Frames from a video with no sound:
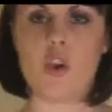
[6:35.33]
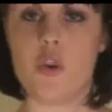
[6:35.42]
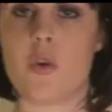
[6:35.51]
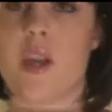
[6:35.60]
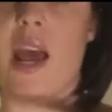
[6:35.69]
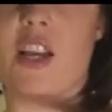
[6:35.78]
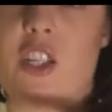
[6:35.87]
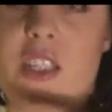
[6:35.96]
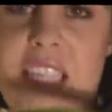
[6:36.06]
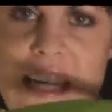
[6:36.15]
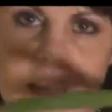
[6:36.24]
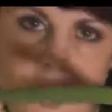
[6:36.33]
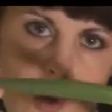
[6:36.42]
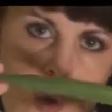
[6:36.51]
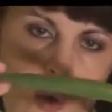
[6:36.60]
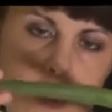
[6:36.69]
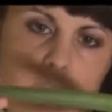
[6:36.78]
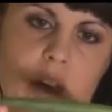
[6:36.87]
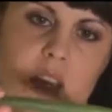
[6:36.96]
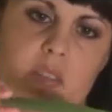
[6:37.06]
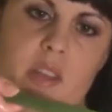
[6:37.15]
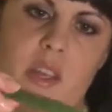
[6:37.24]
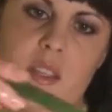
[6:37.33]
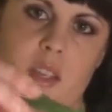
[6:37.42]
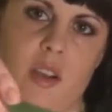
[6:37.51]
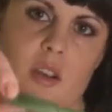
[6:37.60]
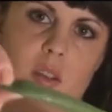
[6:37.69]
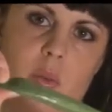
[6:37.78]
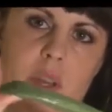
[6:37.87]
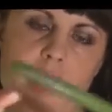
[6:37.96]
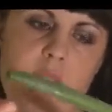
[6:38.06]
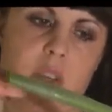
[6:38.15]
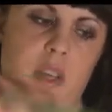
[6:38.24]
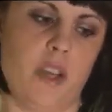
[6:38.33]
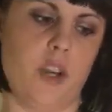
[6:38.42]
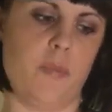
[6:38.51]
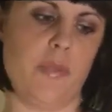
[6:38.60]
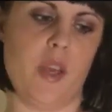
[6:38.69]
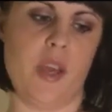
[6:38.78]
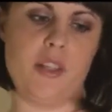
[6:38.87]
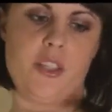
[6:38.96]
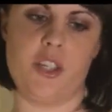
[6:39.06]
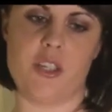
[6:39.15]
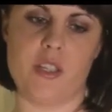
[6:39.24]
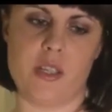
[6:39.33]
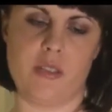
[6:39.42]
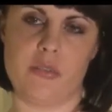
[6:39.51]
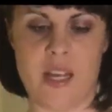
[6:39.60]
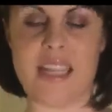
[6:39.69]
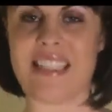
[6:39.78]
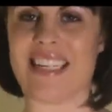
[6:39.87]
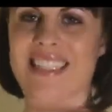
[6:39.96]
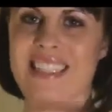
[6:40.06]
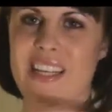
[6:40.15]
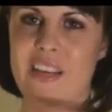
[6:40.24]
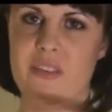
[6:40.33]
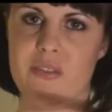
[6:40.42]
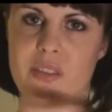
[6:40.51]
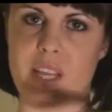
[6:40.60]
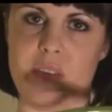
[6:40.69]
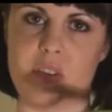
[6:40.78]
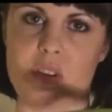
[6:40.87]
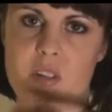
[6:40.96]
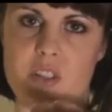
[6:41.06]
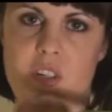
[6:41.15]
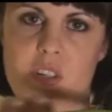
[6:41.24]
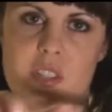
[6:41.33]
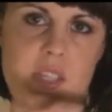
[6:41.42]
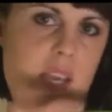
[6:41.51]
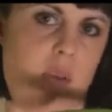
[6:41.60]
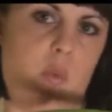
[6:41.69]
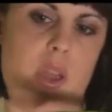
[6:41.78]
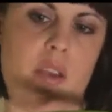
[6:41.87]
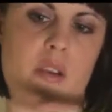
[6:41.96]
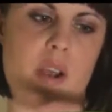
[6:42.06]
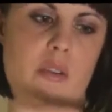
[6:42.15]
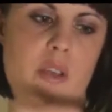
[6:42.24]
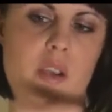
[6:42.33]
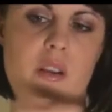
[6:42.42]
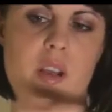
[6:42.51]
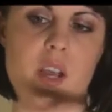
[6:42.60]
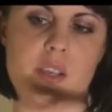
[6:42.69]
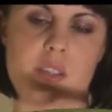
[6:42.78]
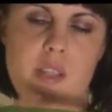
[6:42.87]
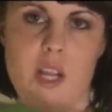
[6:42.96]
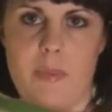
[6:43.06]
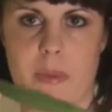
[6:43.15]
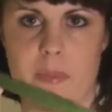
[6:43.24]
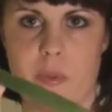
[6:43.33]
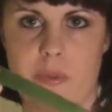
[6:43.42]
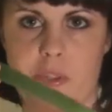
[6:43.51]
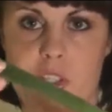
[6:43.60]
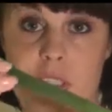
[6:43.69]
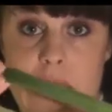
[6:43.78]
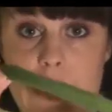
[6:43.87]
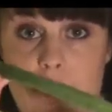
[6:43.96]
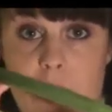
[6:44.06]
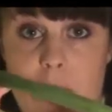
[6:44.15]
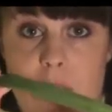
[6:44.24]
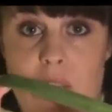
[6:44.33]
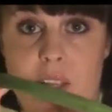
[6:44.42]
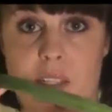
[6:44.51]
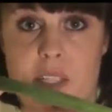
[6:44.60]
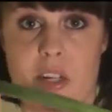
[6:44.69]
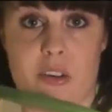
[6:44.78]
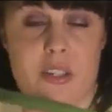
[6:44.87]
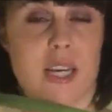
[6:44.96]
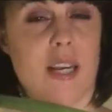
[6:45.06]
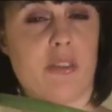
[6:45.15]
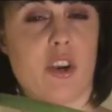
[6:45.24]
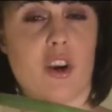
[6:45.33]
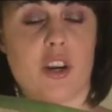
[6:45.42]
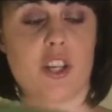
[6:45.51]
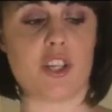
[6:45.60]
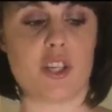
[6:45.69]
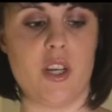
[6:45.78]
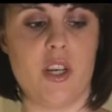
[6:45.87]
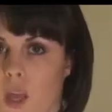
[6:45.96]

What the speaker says: You can actually eat the whole thing of this, like all the way down to here. It's just that the intensity of the flavor starts to get weaker up here, so a lot of people will just snip up the ends here as kind of garnish.